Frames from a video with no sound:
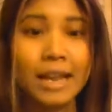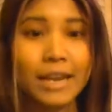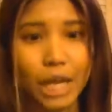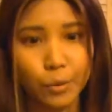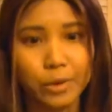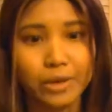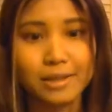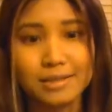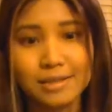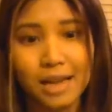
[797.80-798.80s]
They work
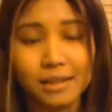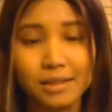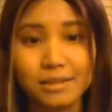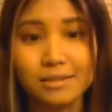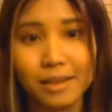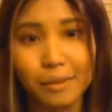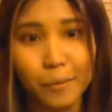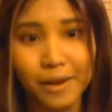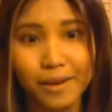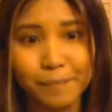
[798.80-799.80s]
exactly the same
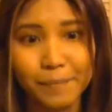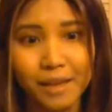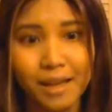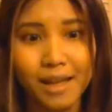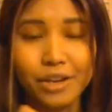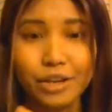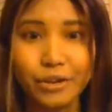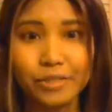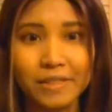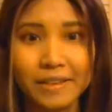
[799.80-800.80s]
way. The
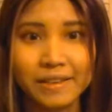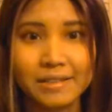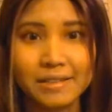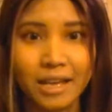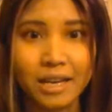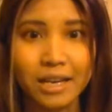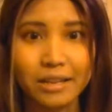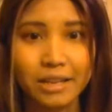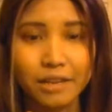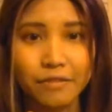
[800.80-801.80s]
good thing is that
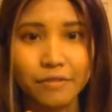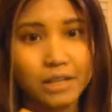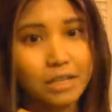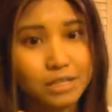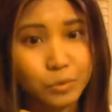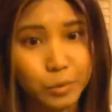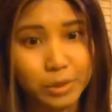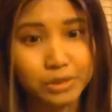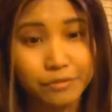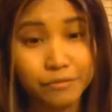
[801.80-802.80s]
if it doesn't
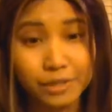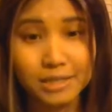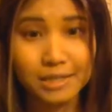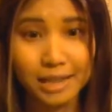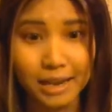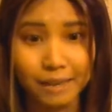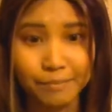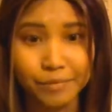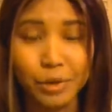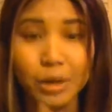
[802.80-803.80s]
work the first time,
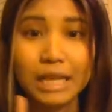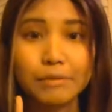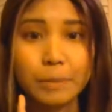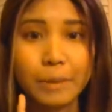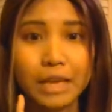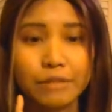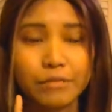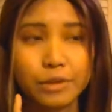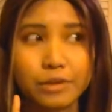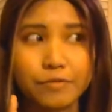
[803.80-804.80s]
you only have to pay
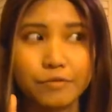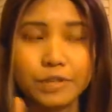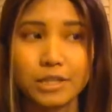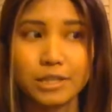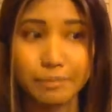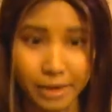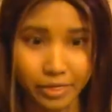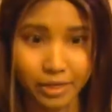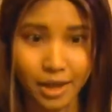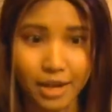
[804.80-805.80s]
for the first
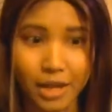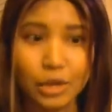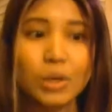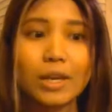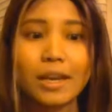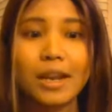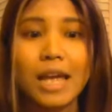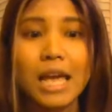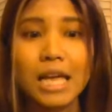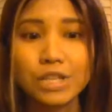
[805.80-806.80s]
month, and then you can
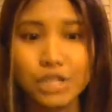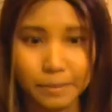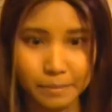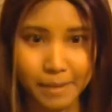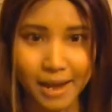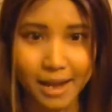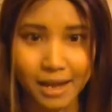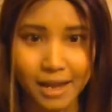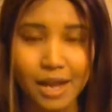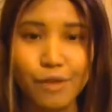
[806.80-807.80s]
ship it back,
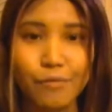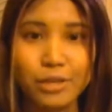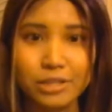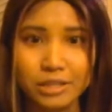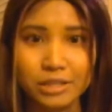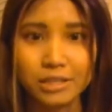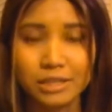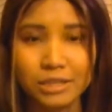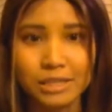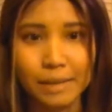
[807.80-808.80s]
return it
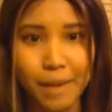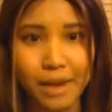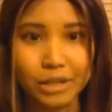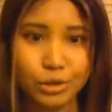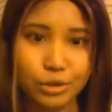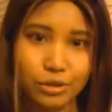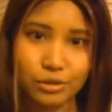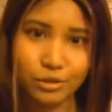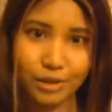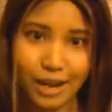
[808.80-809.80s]
to them, and then you
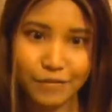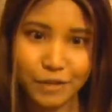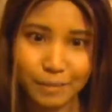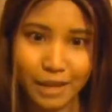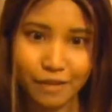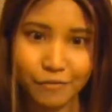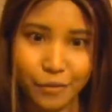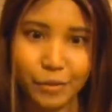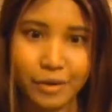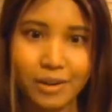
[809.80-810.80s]
don't have to pay
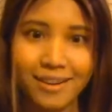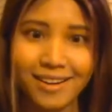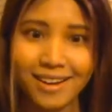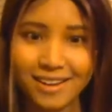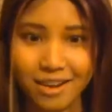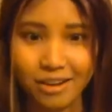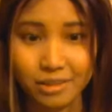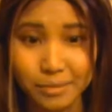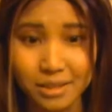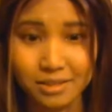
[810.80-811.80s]
for the
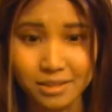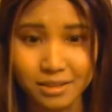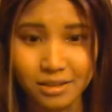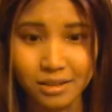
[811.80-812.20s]
other months.